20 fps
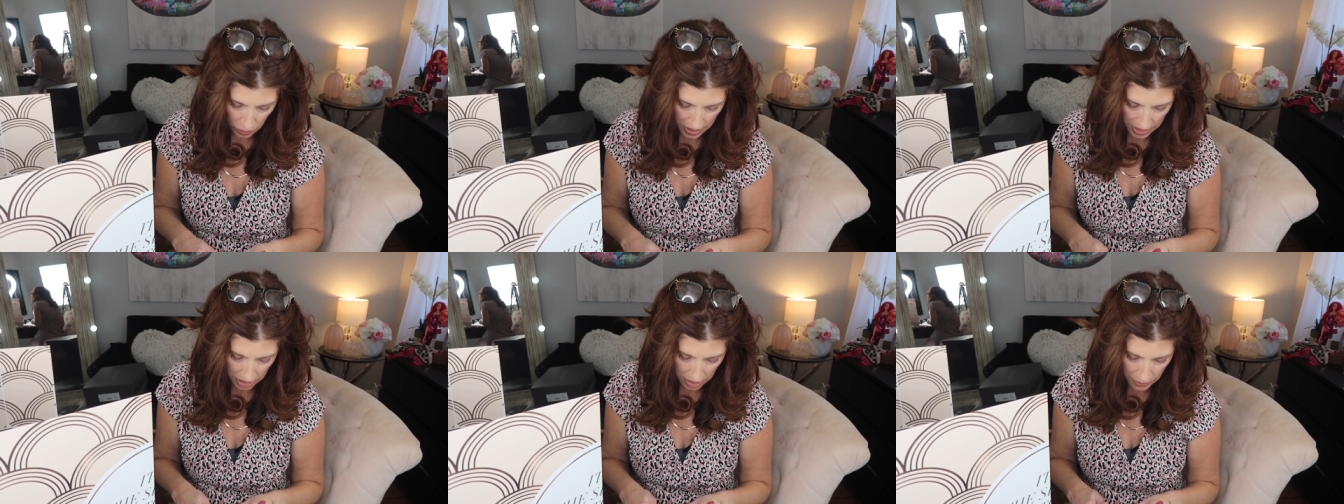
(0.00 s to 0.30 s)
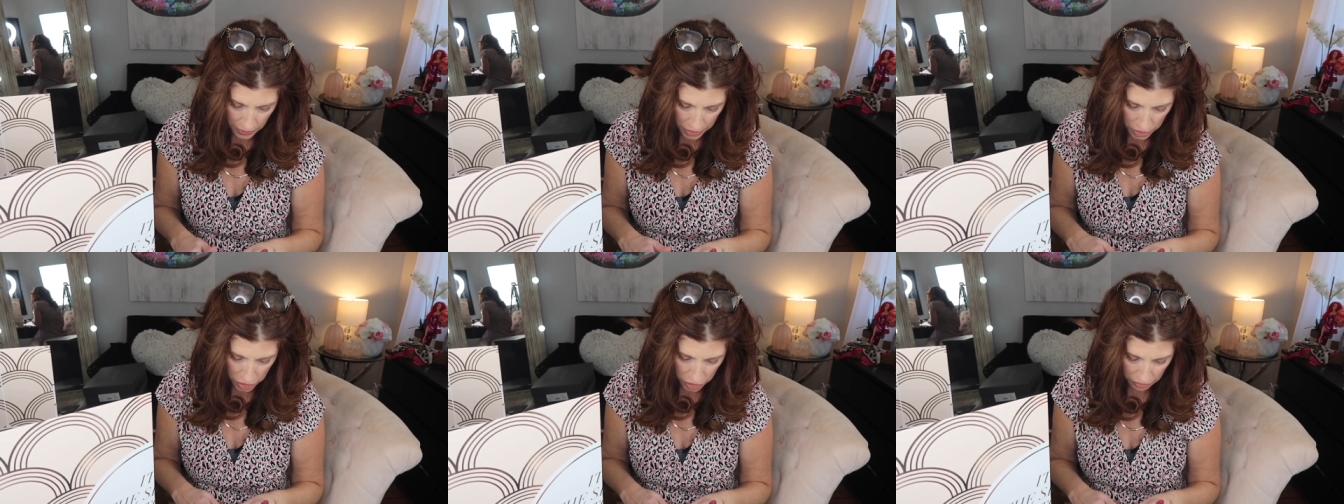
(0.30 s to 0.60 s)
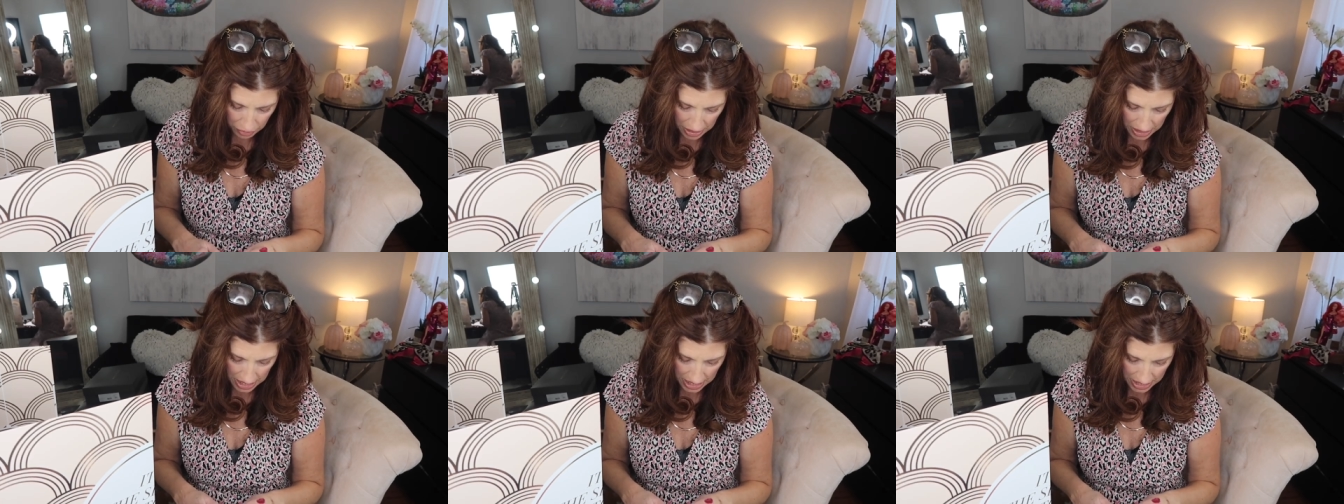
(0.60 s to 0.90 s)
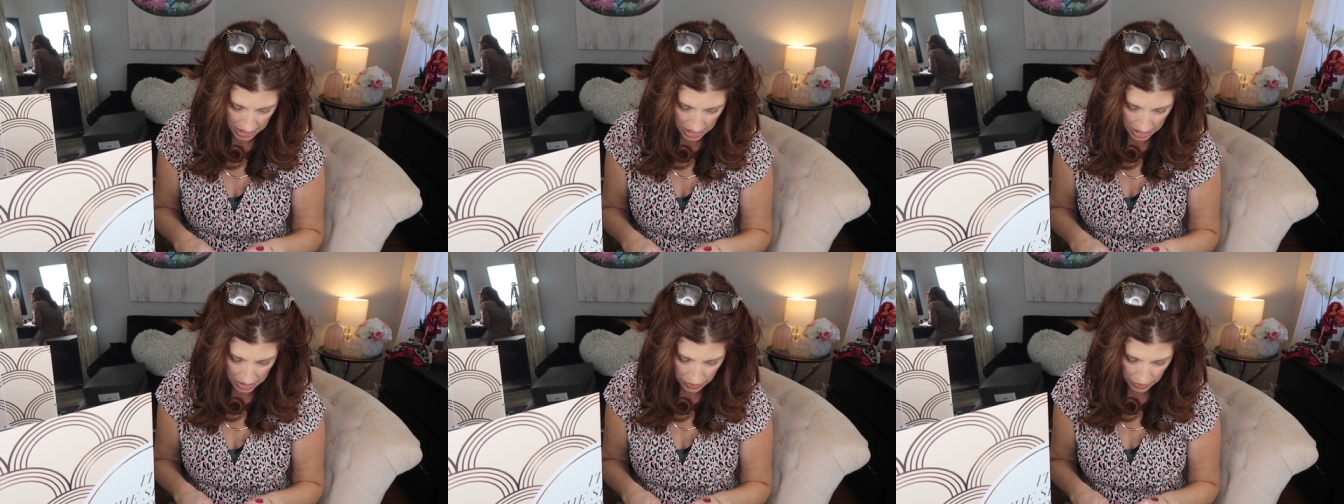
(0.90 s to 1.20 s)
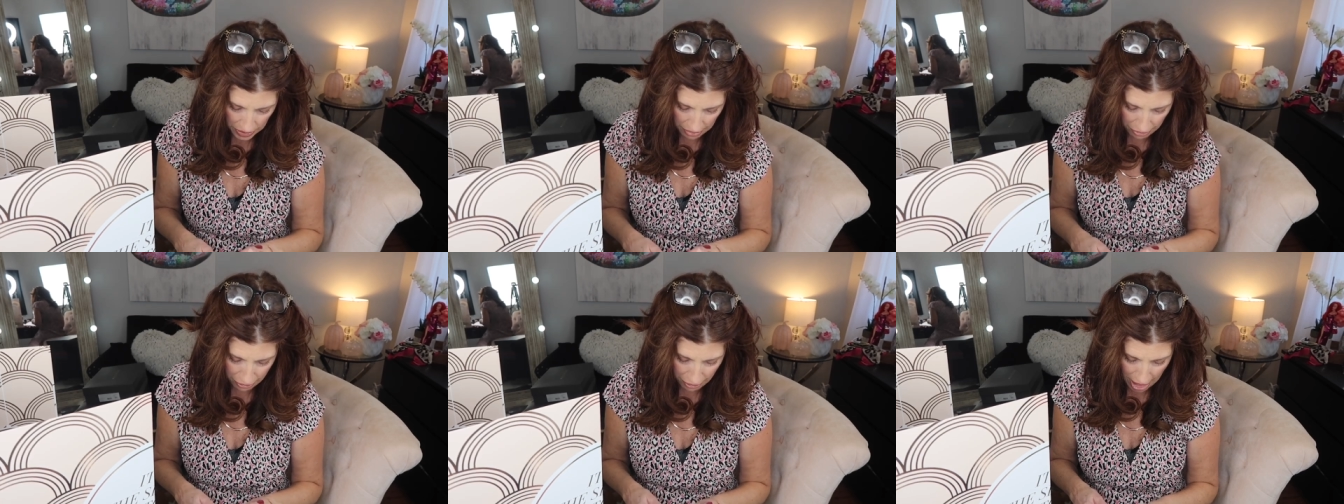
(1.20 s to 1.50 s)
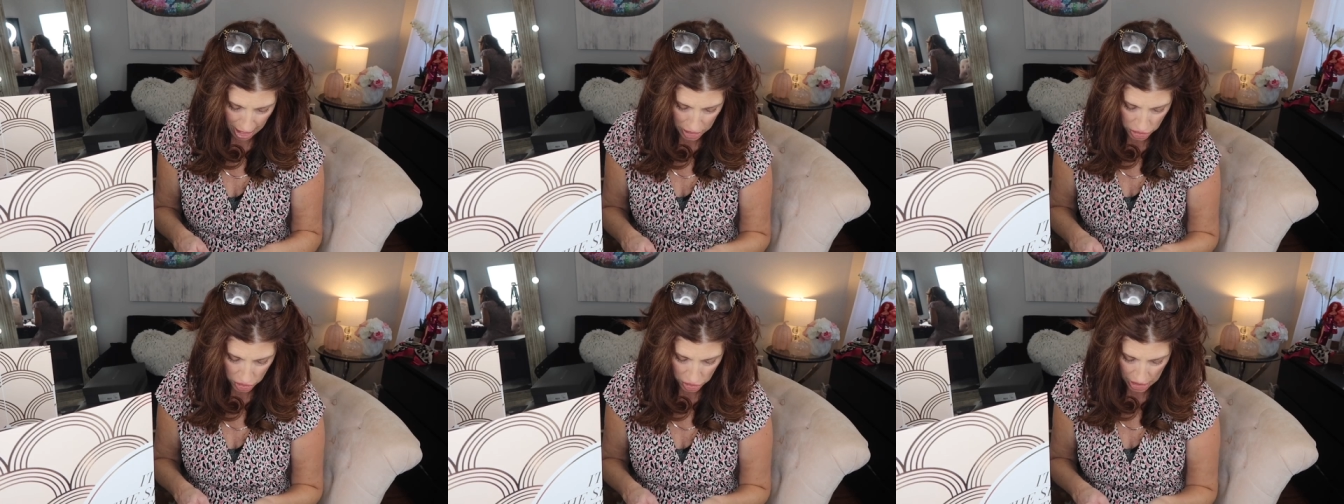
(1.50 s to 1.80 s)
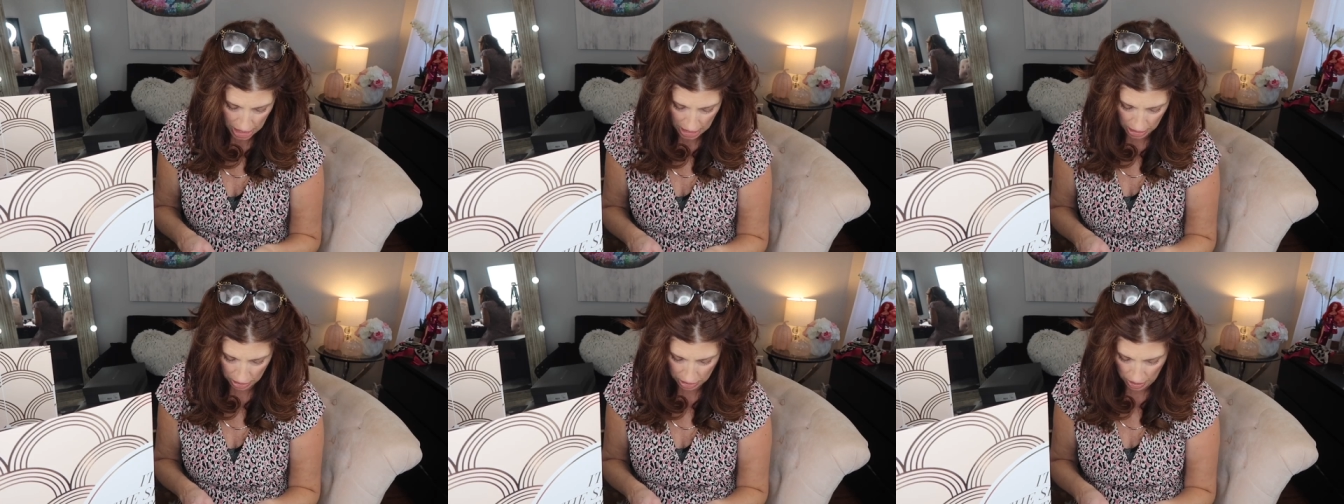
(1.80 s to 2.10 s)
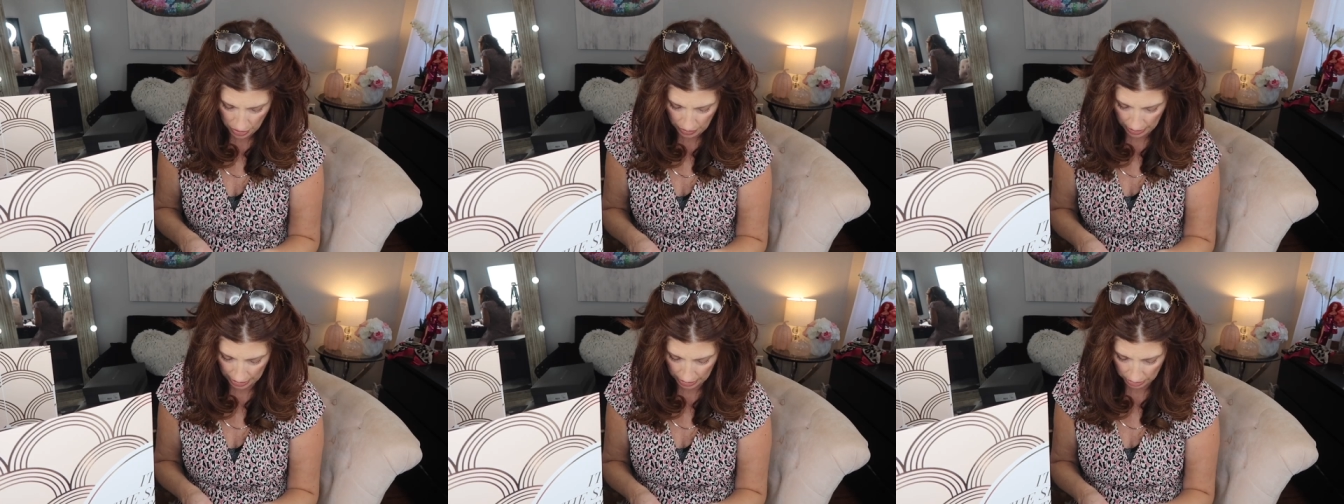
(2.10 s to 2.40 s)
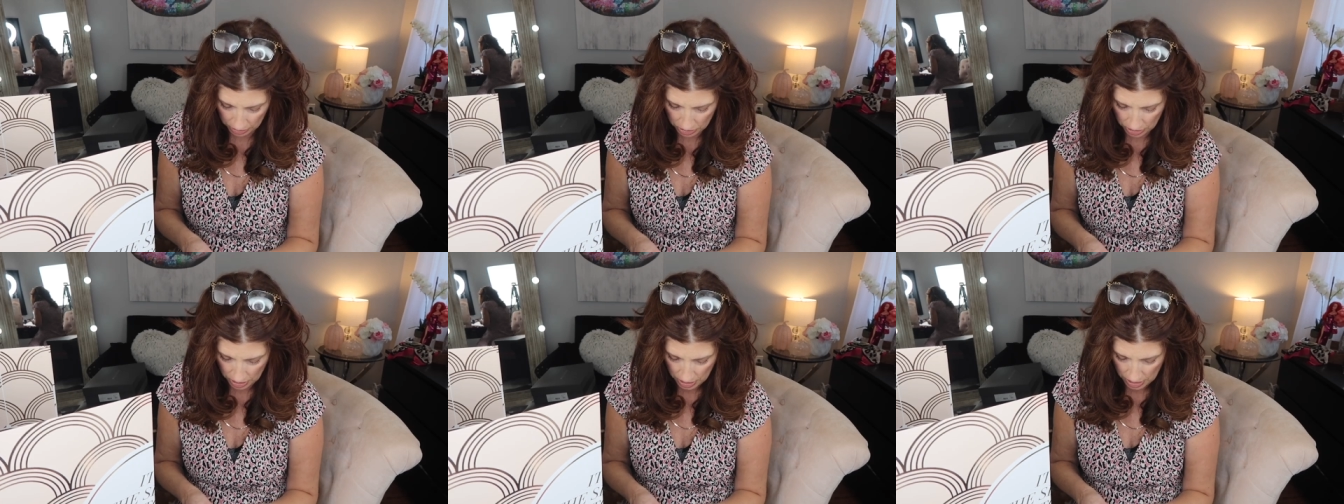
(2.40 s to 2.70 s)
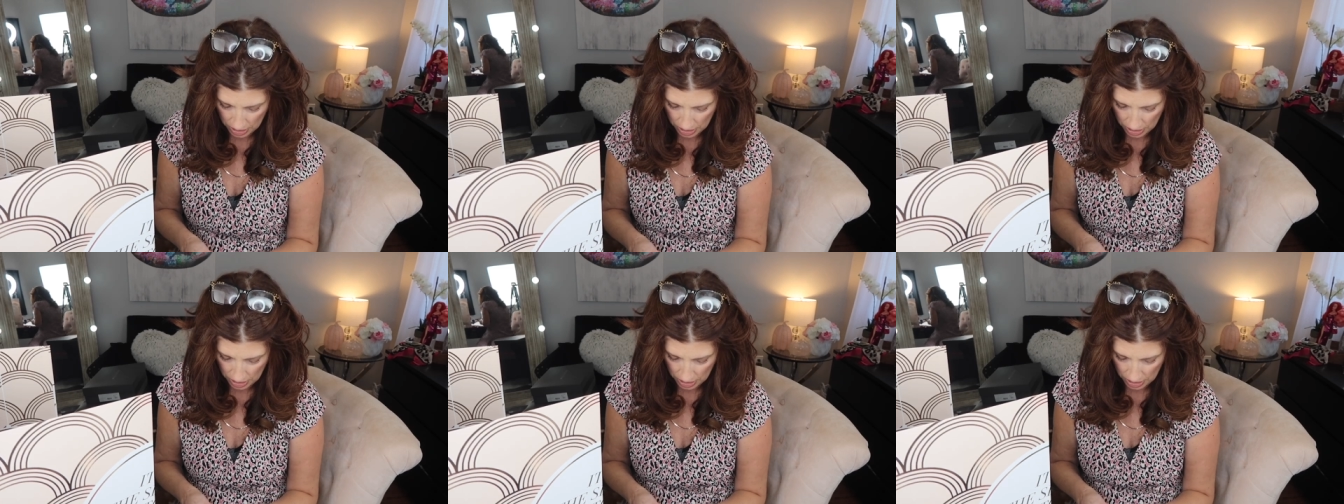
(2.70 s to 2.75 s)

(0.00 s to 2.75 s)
Wake up rejuvenated, refreshed, and glowing.